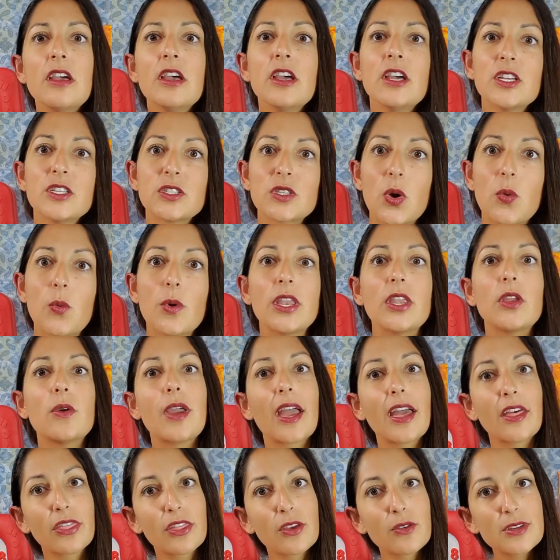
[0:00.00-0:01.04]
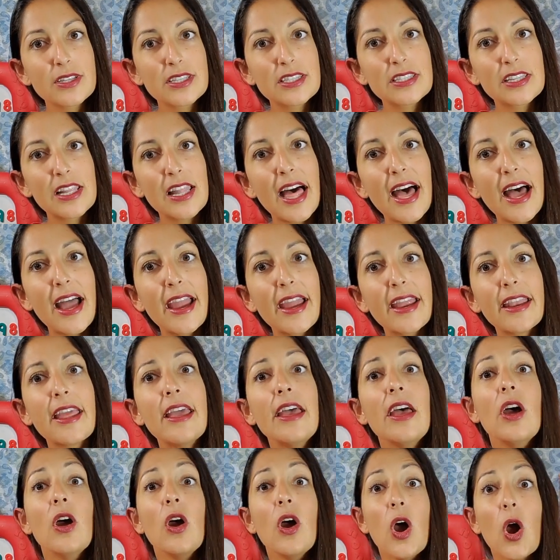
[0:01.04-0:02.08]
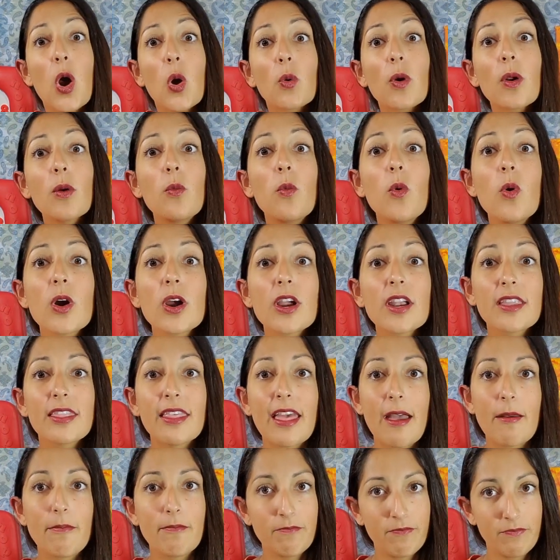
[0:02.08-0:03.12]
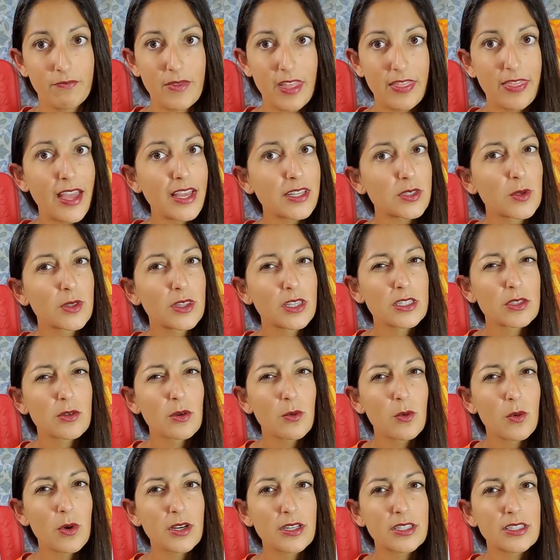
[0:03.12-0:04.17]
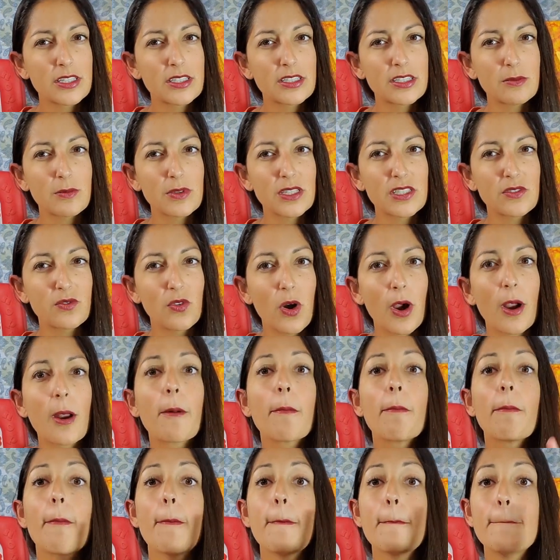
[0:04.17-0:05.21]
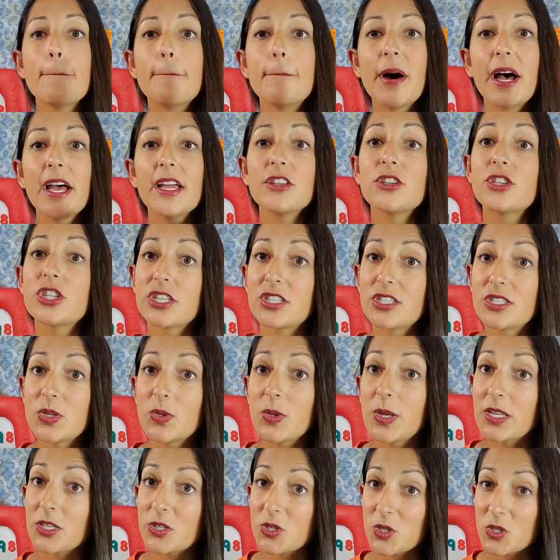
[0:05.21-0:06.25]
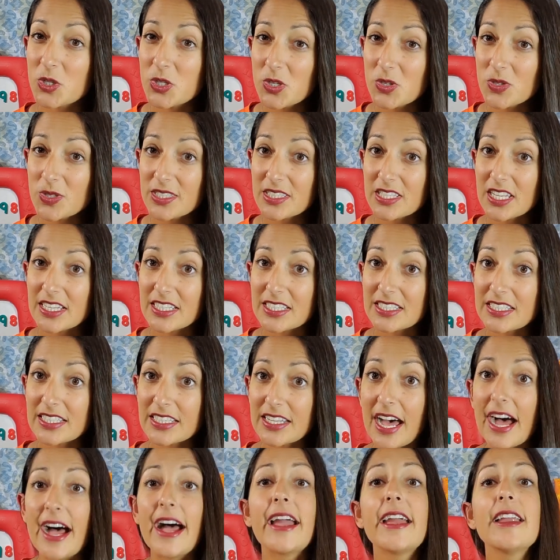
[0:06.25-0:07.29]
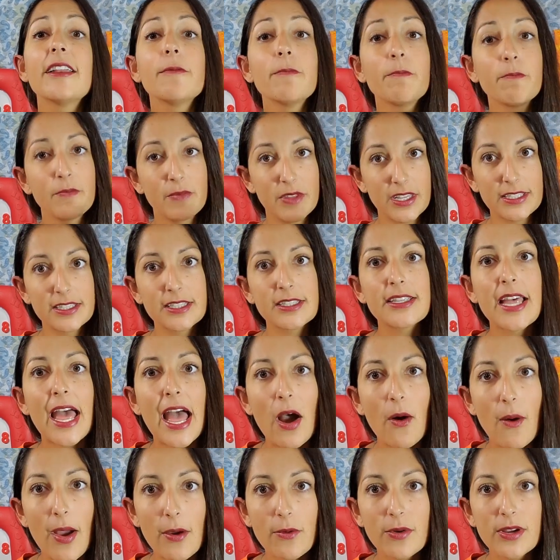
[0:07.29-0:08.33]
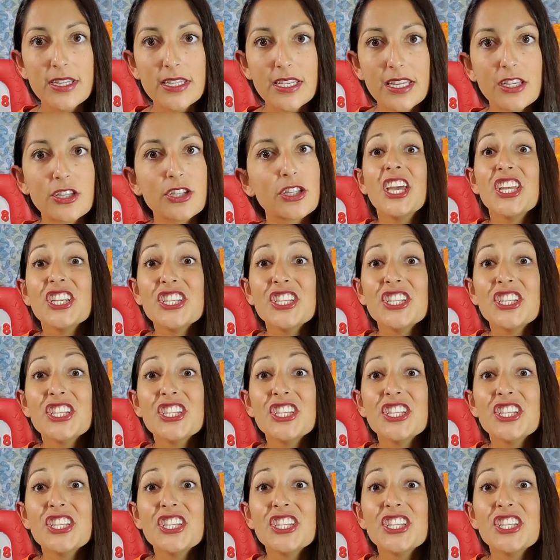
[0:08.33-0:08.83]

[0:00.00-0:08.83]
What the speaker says: So when you get through a slide, reward them. And that's what this reward system is for. But just to introduce this slide, this is how I would teach it.